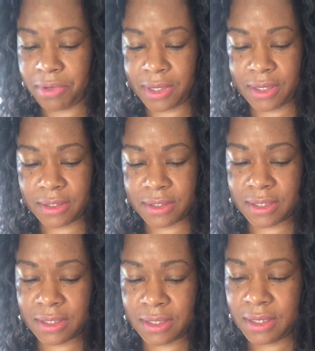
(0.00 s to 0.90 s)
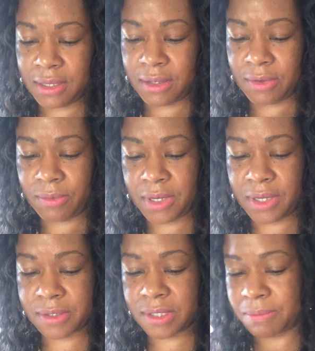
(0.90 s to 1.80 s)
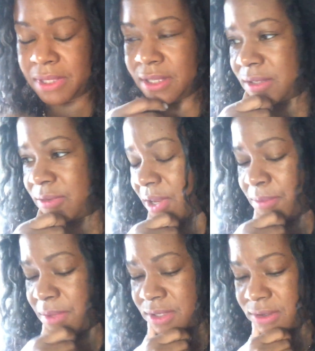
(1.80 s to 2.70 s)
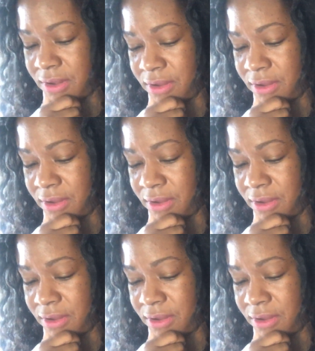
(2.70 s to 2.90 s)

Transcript: Buck. What else? Some of his famous